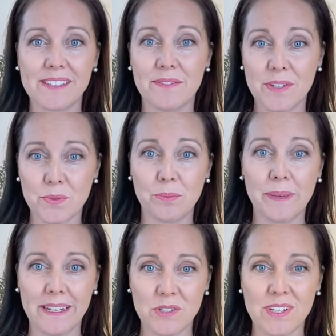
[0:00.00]
visual
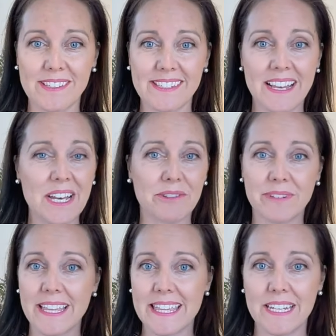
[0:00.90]
pictures
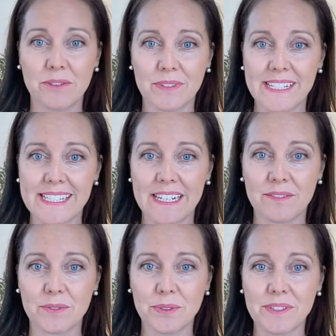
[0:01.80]
rather than a written set of
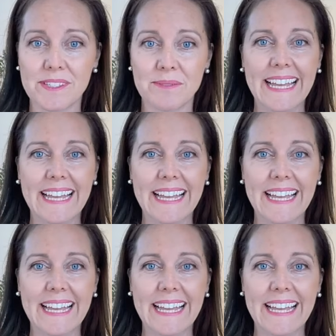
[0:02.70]
rules.